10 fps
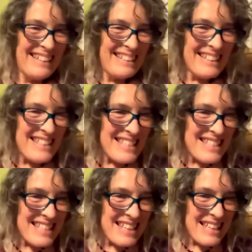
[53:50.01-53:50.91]
Let's
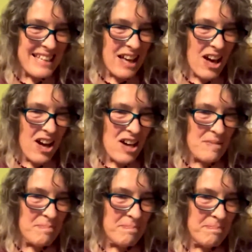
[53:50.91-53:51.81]
see.
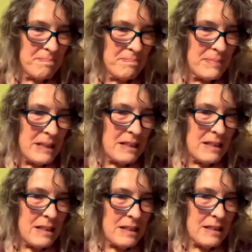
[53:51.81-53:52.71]
Um
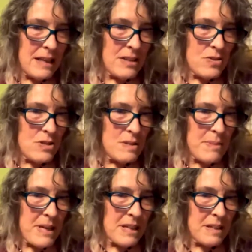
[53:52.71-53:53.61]
can you
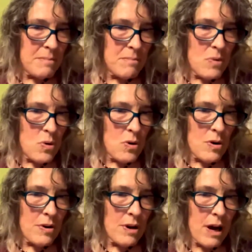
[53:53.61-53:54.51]
speak
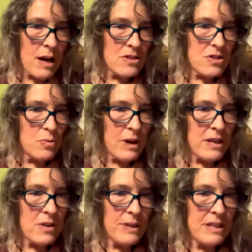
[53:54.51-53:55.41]
more uh, to what
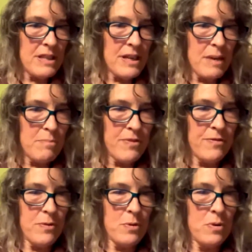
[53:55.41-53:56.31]
you eat the night
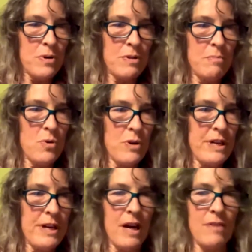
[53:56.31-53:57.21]
before the
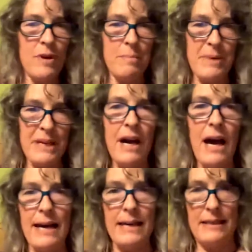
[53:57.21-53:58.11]
morning of a big
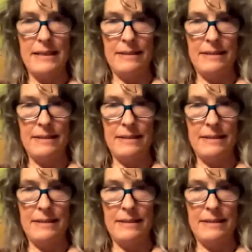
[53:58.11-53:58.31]
hike?